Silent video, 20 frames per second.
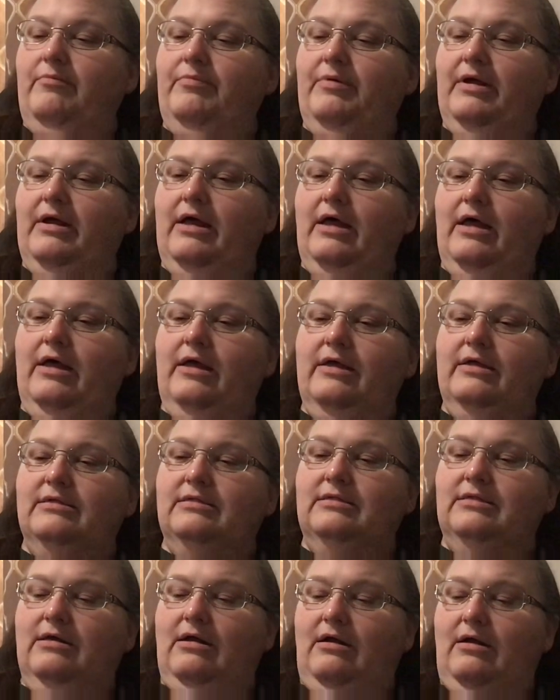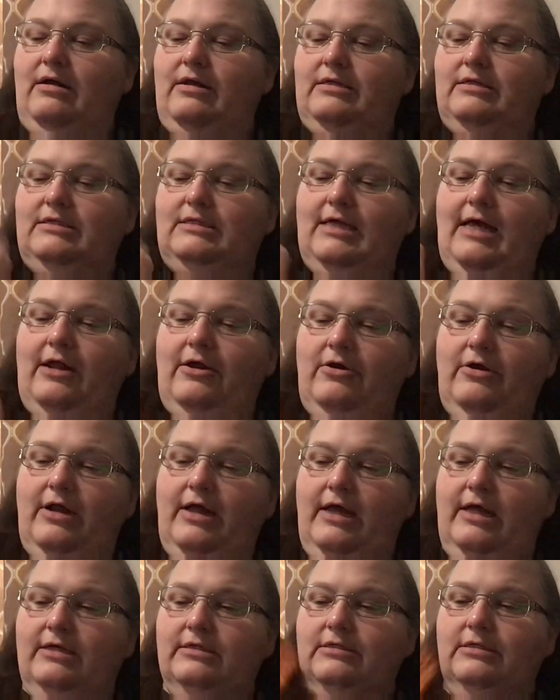because on
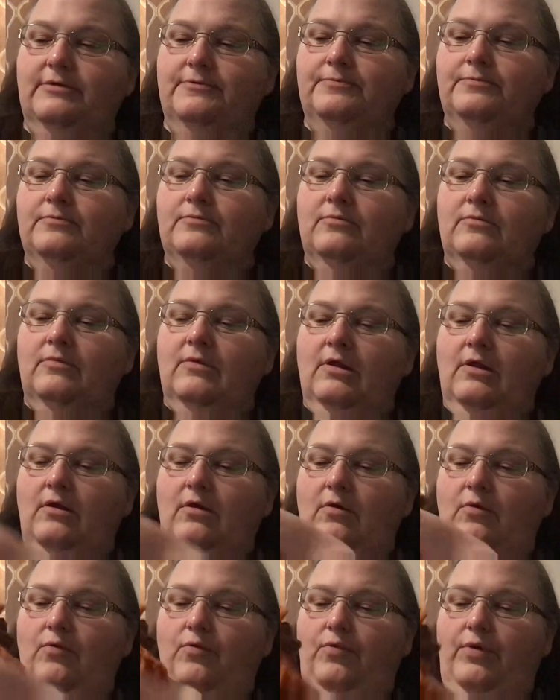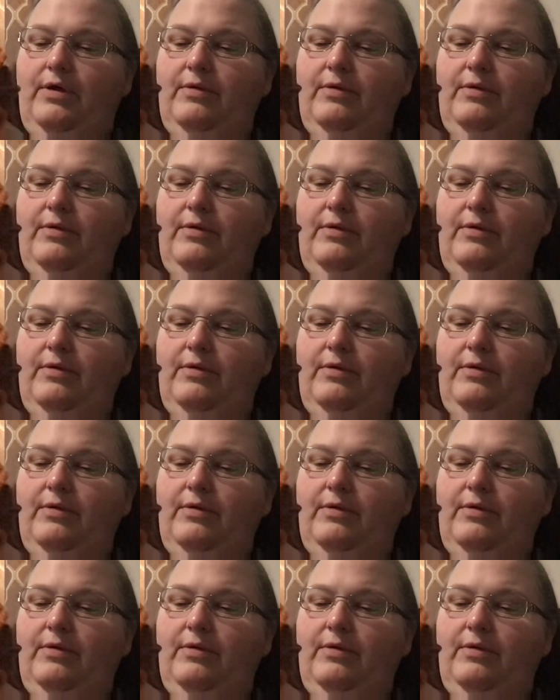Saturdays we